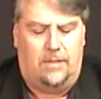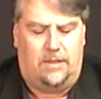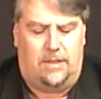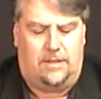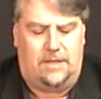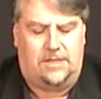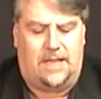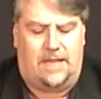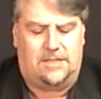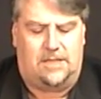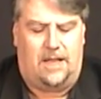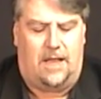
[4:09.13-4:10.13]
This
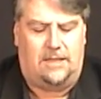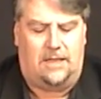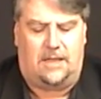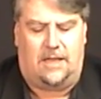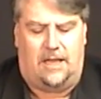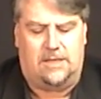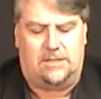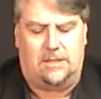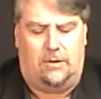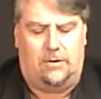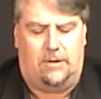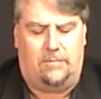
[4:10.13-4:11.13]
has the ID case
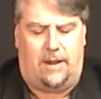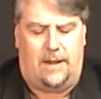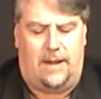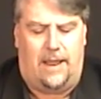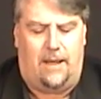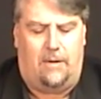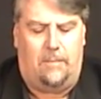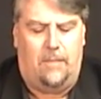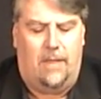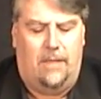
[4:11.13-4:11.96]
loaded right now.